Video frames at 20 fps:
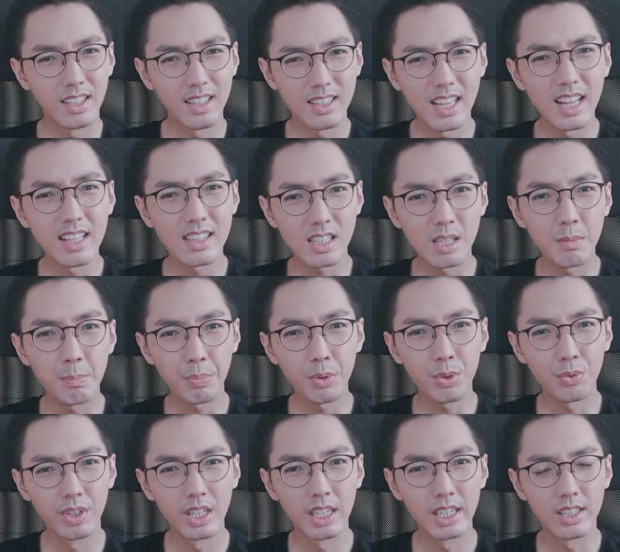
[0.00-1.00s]
It's that
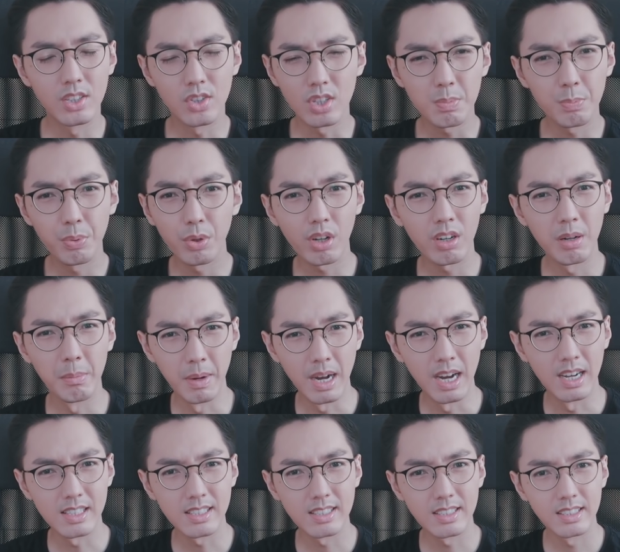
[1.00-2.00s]
simple really, just put on a
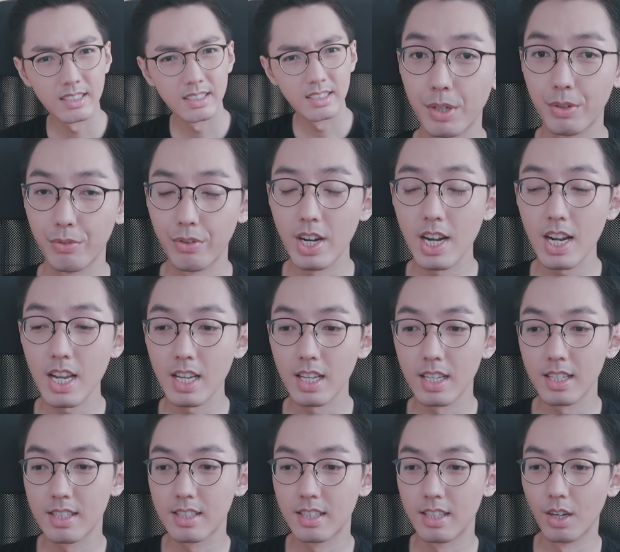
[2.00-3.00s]
mask. But really,
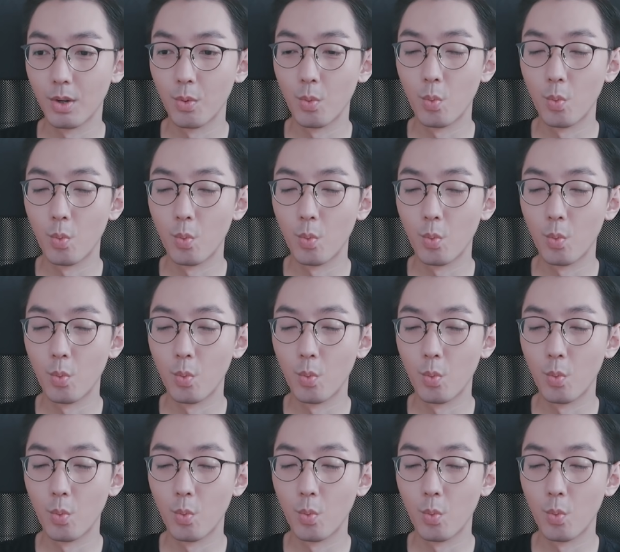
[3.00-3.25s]
it's the